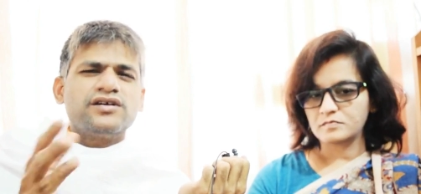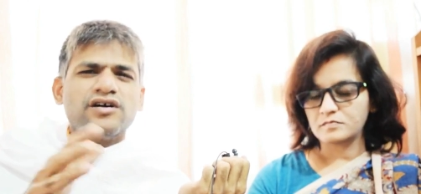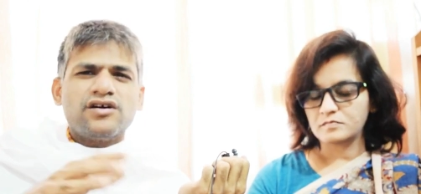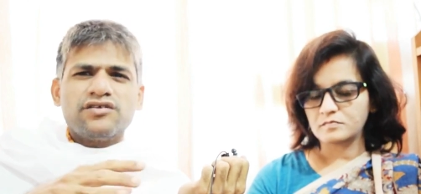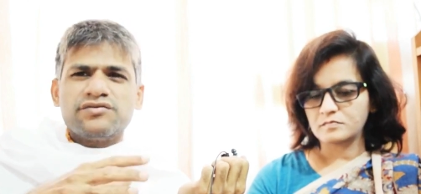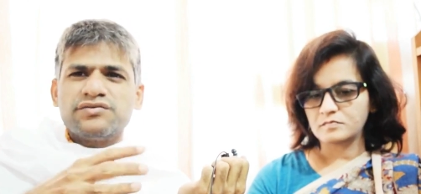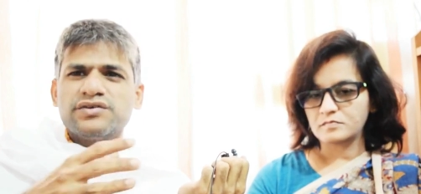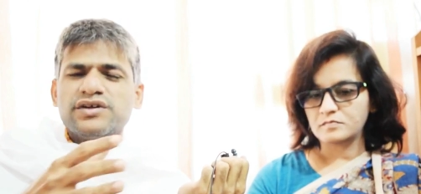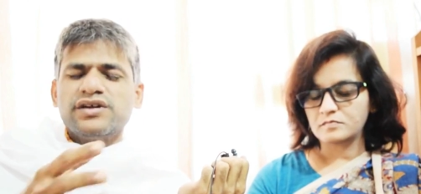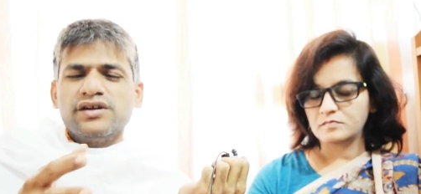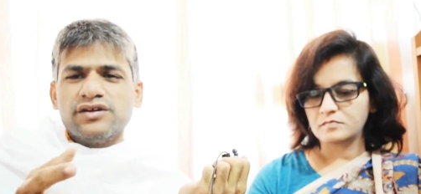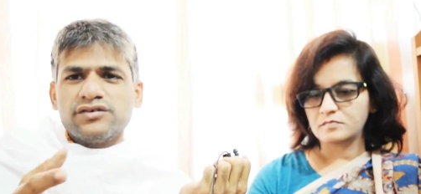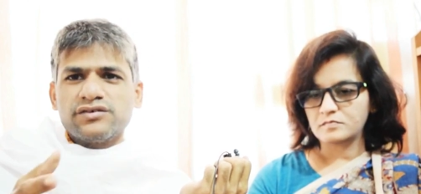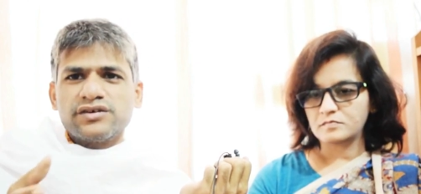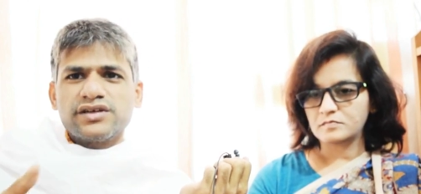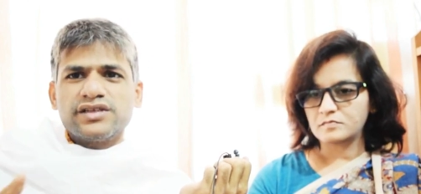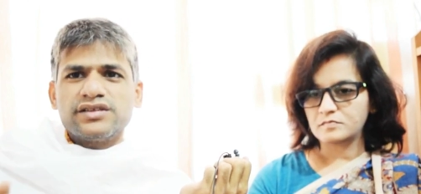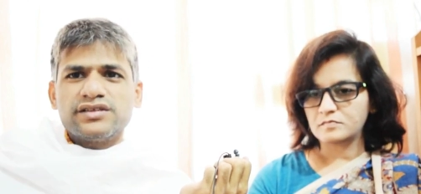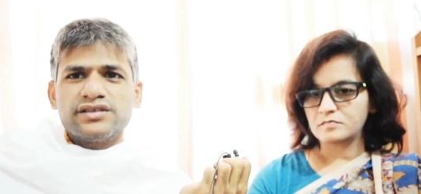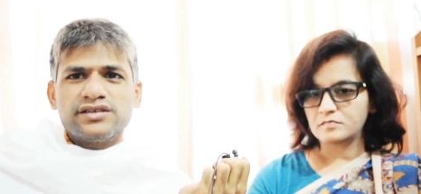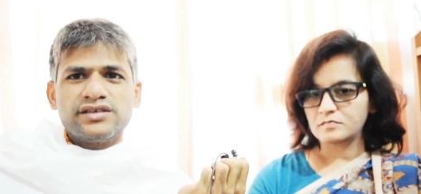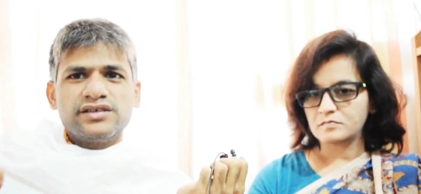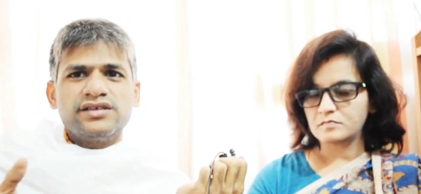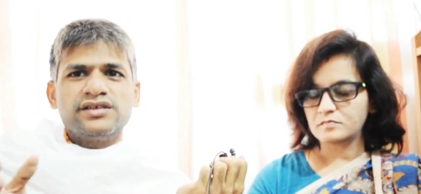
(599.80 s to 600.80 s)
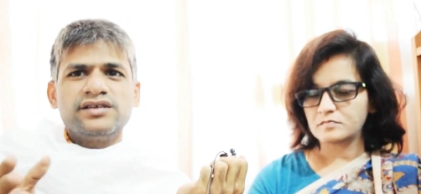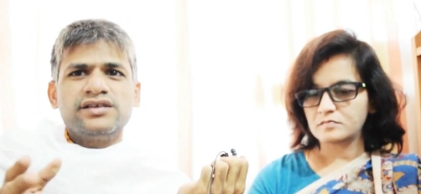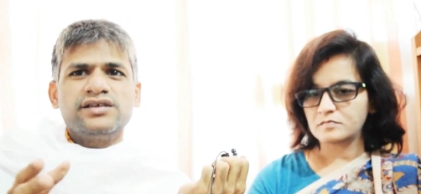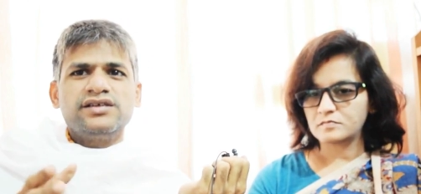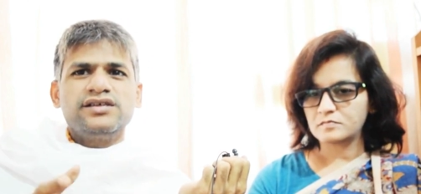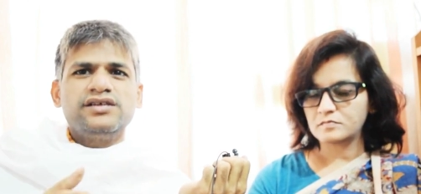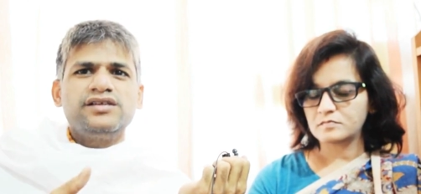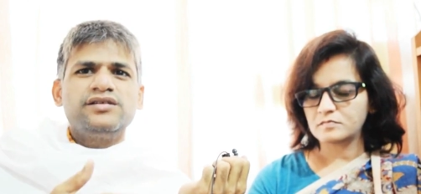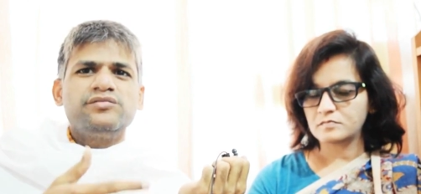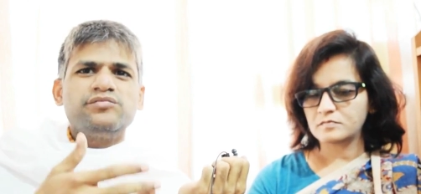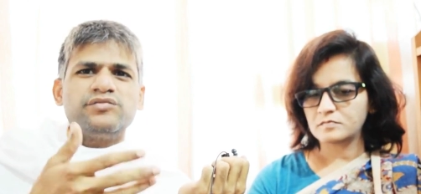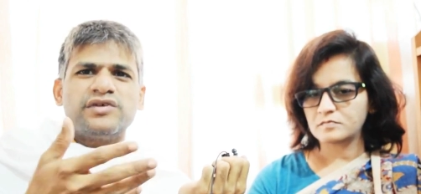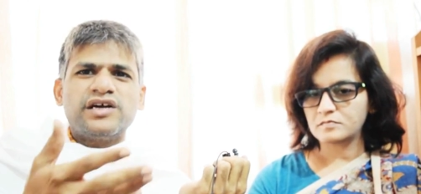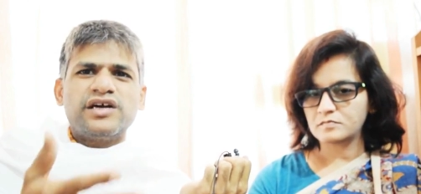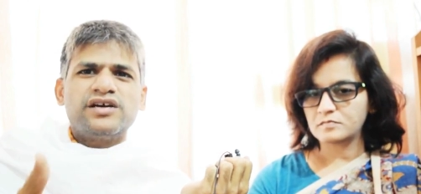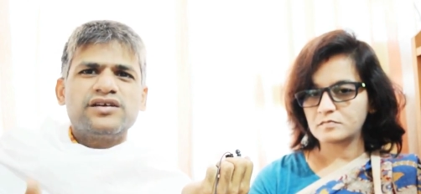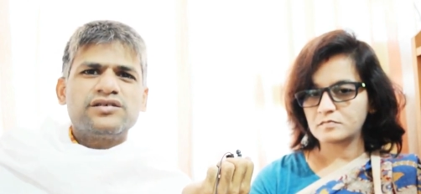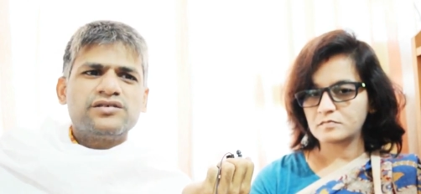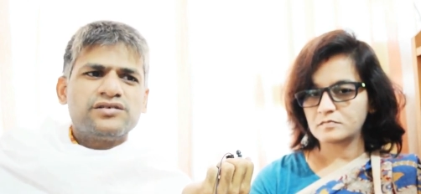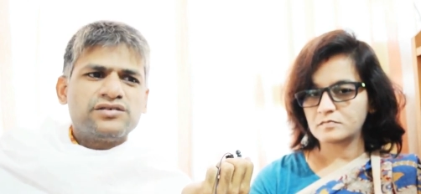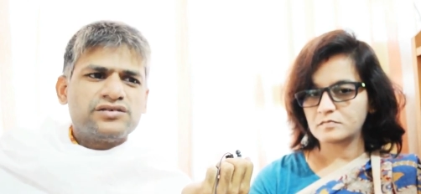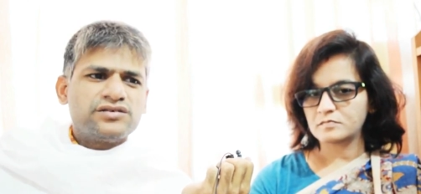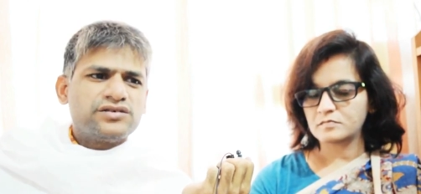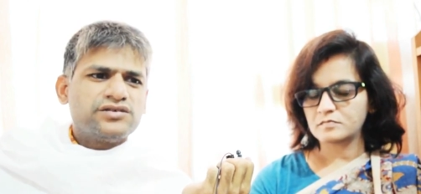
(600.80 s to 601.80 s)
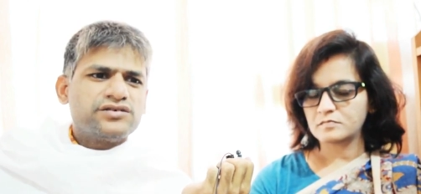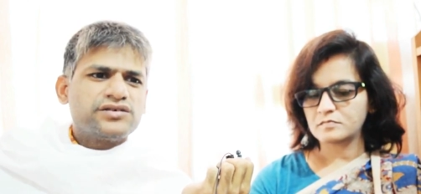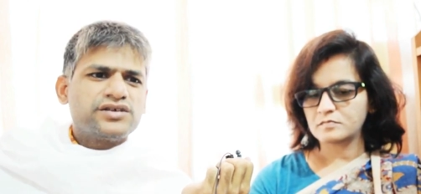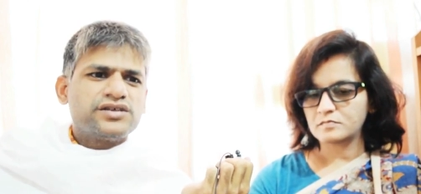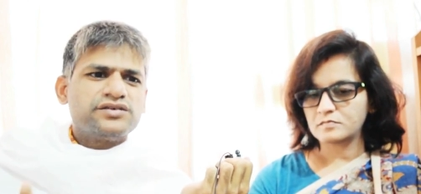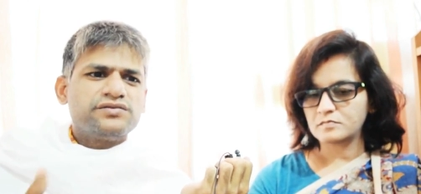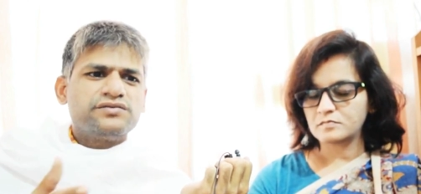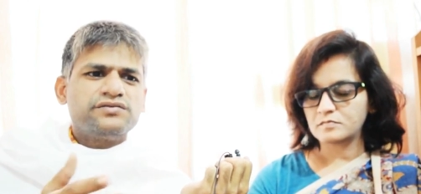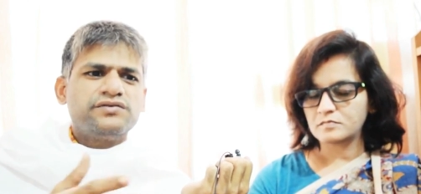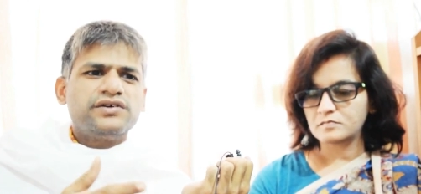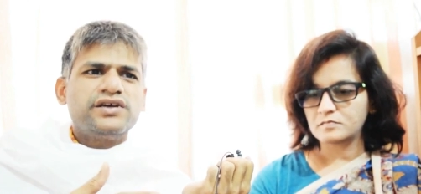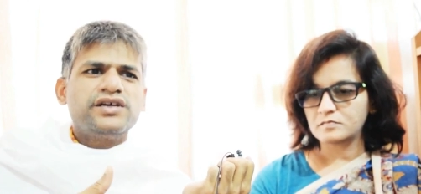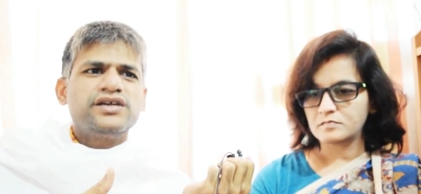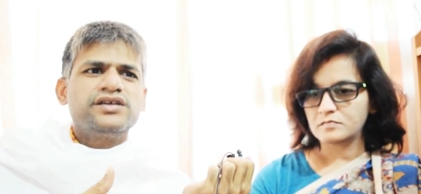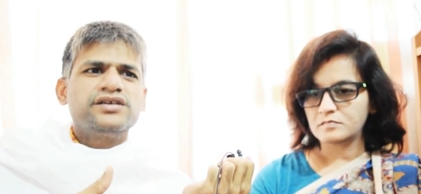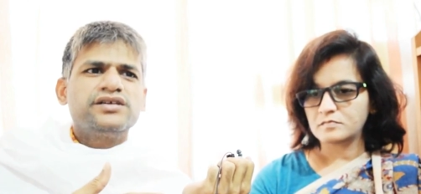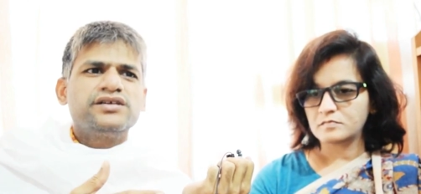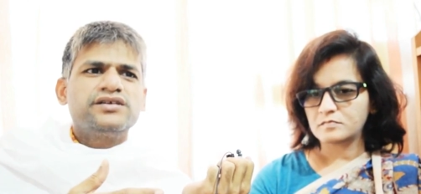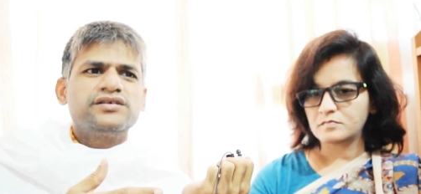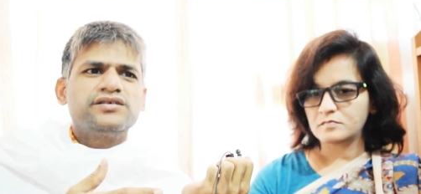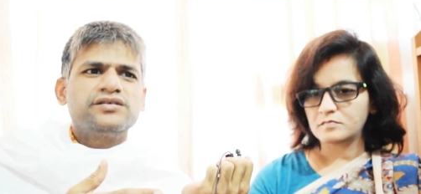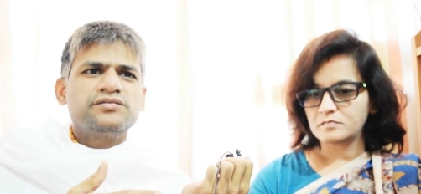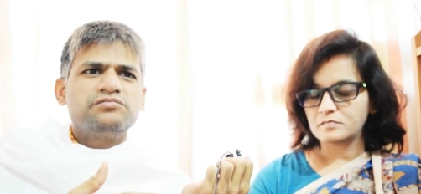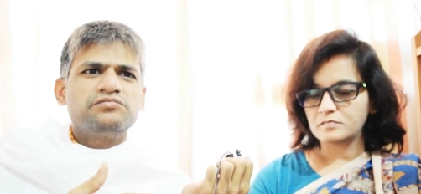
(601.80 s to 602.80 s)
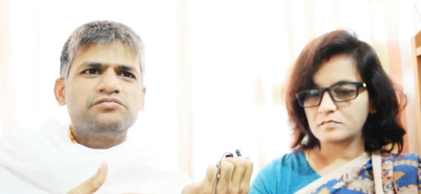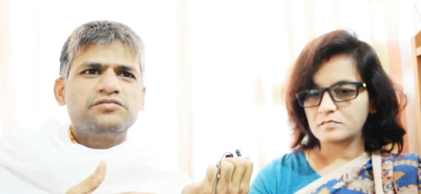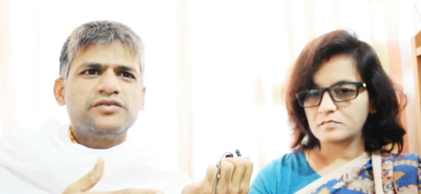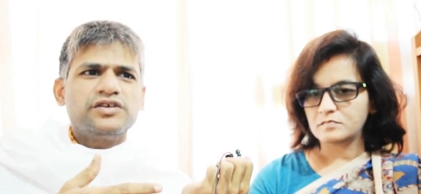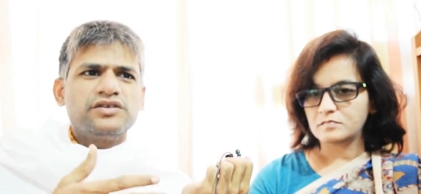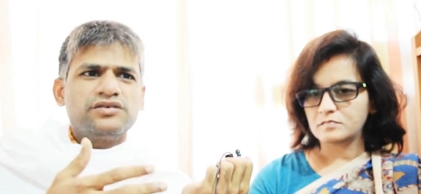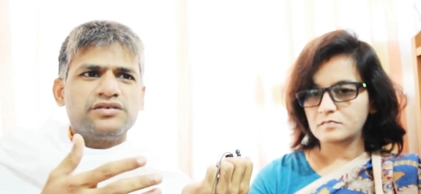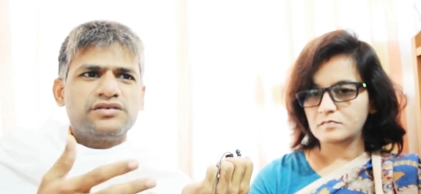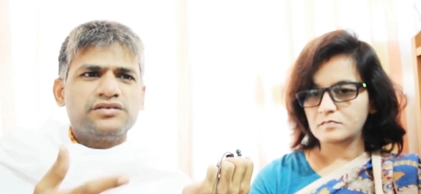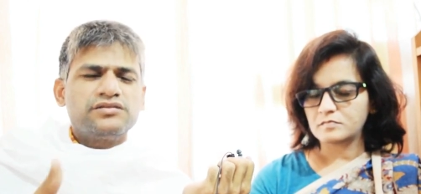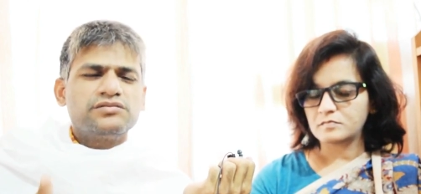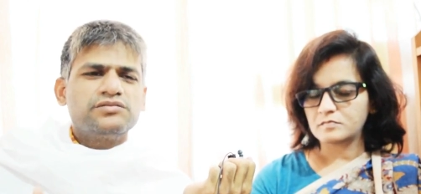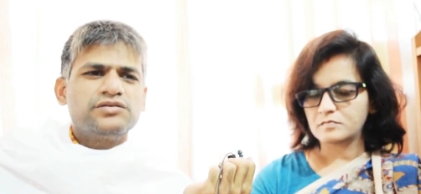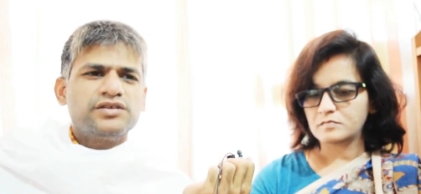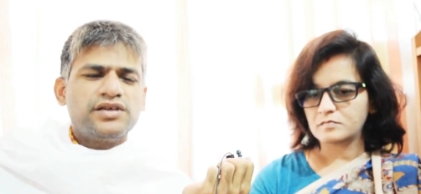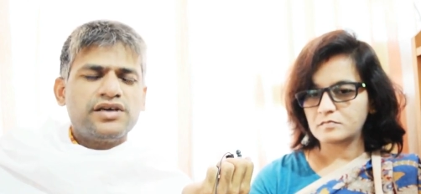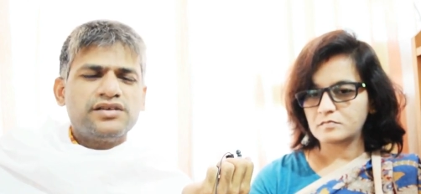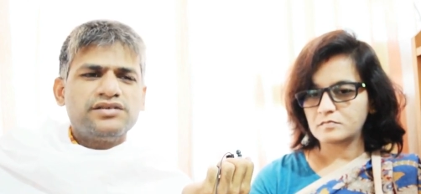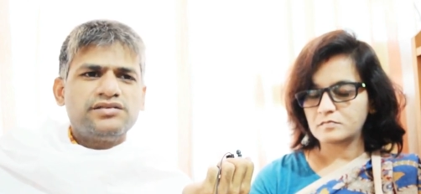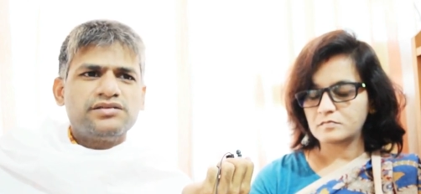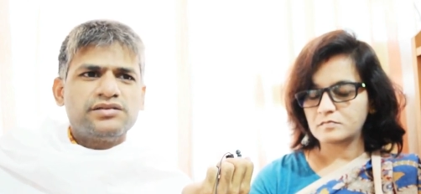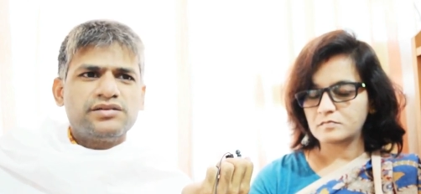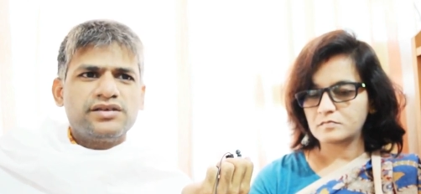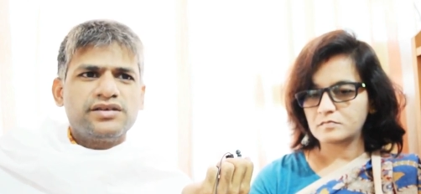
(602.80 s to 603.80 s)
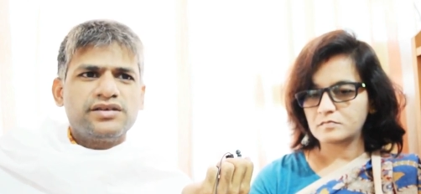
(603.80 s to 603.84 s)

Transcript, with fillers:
Speaker 1: often you can see in bangalore you can find uh, you know such